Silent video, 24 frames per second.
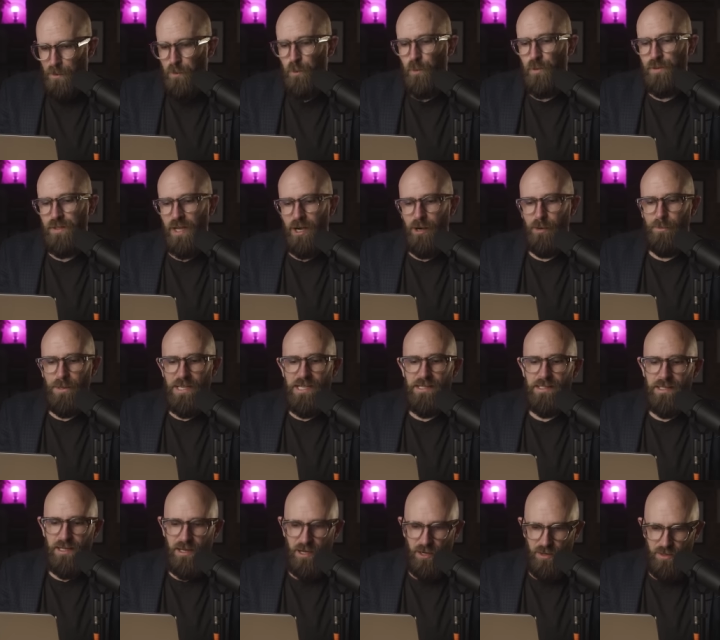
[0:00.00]
All
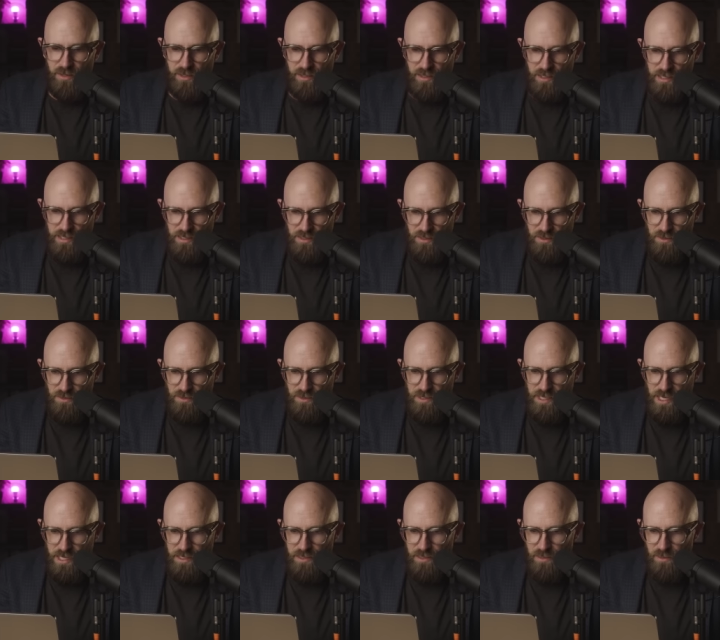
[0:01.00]
therapies currently
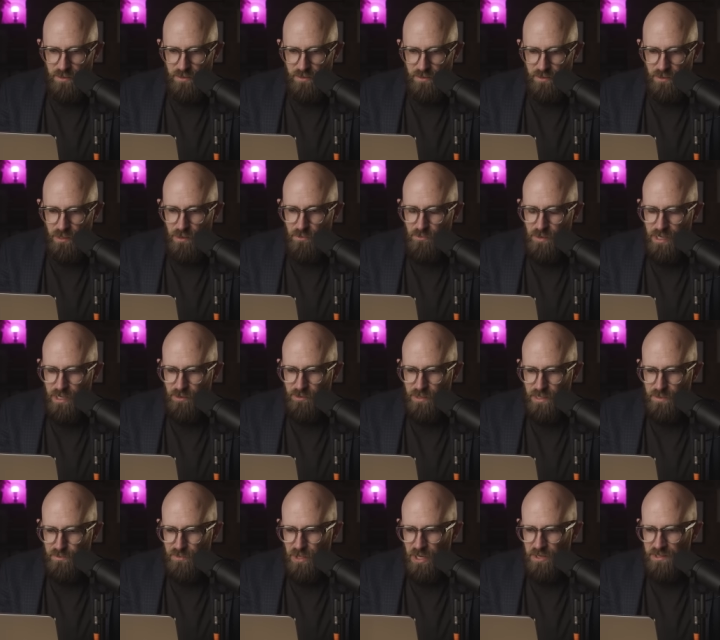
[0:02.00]
used had to go through a
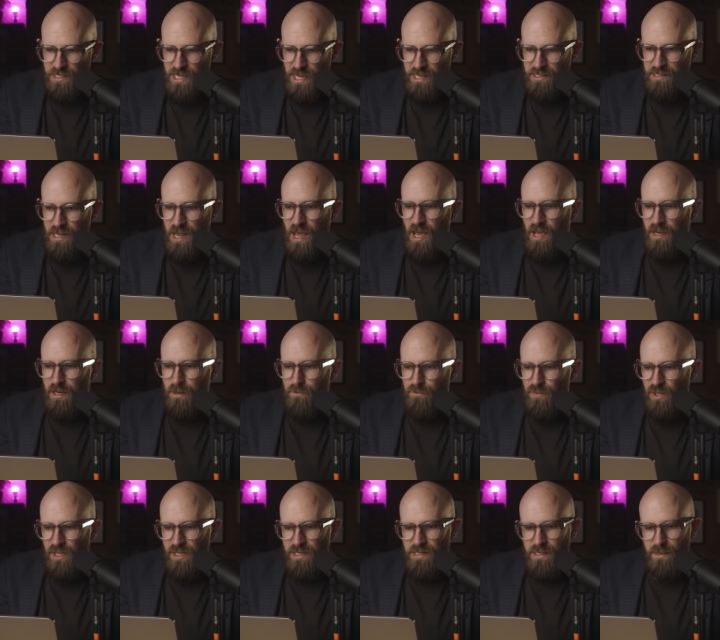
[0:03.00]
rigorous process
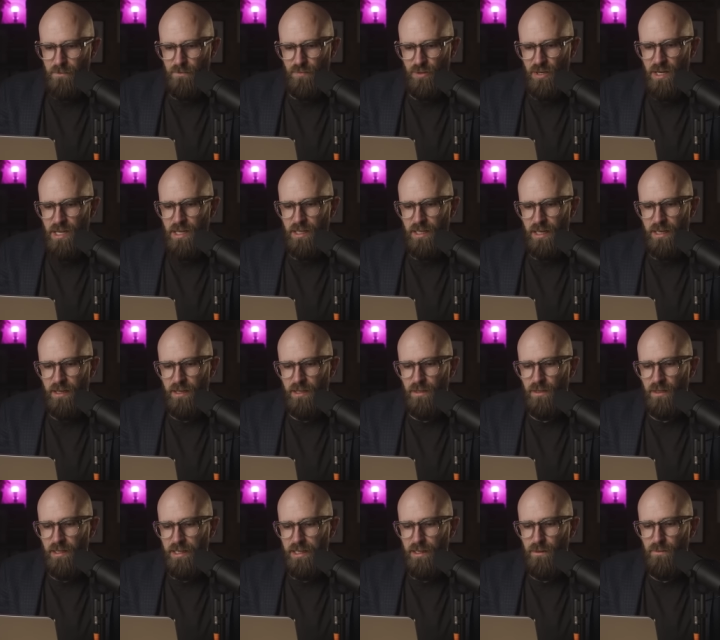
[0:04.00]
comprising
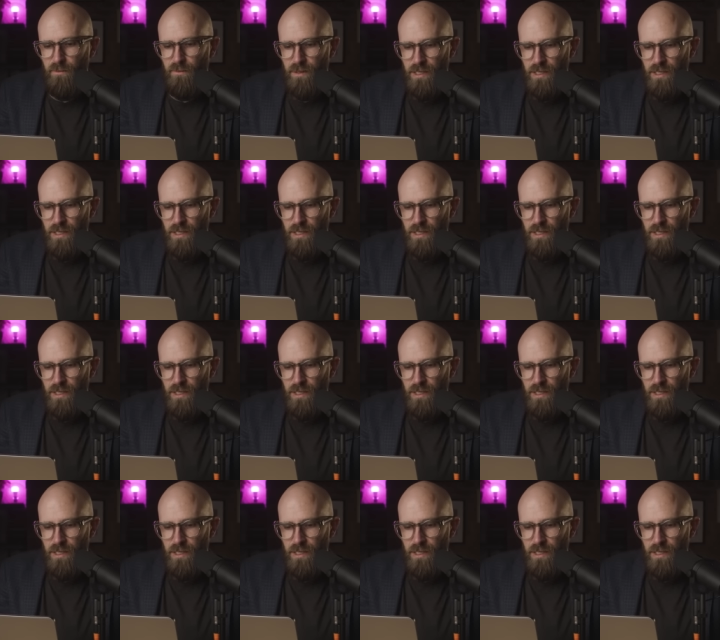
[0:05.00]
preclinical in